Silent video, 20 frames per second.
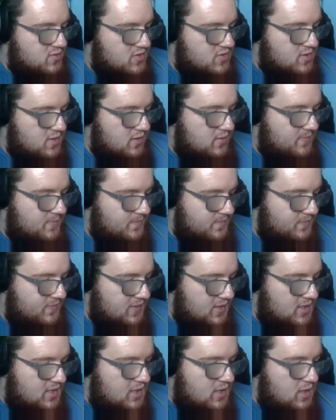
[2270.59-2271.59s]
So
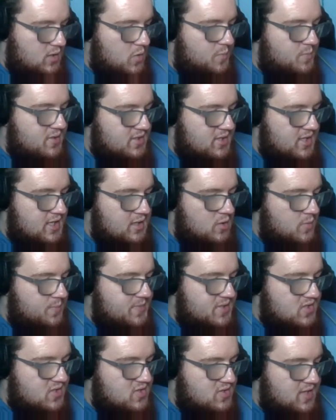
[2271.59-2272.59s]
it open it
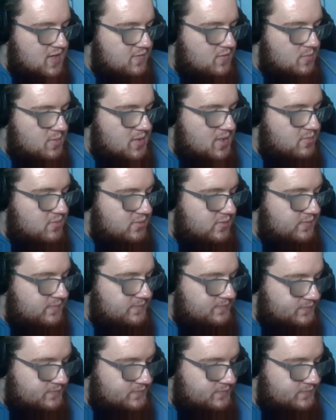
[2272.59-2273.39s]
opens to other people.